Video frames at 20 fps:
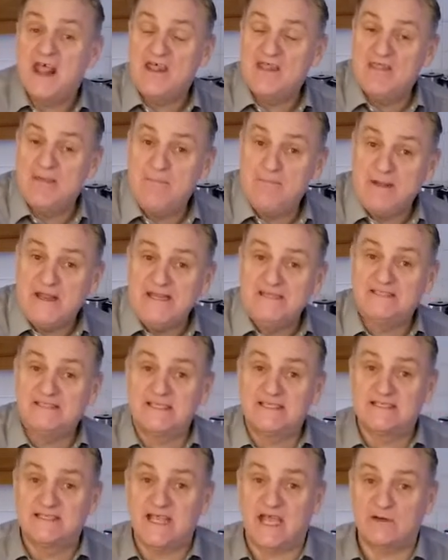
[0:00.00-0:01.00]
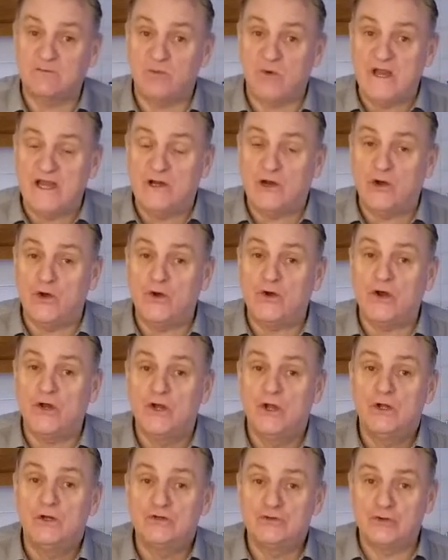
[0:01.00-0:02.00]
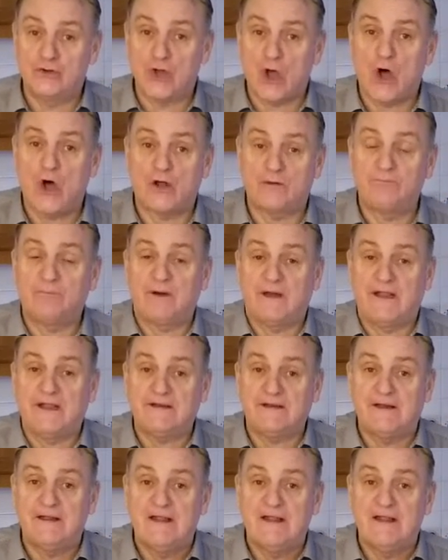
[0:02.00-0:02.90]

the pieces that we cook to the hot plate,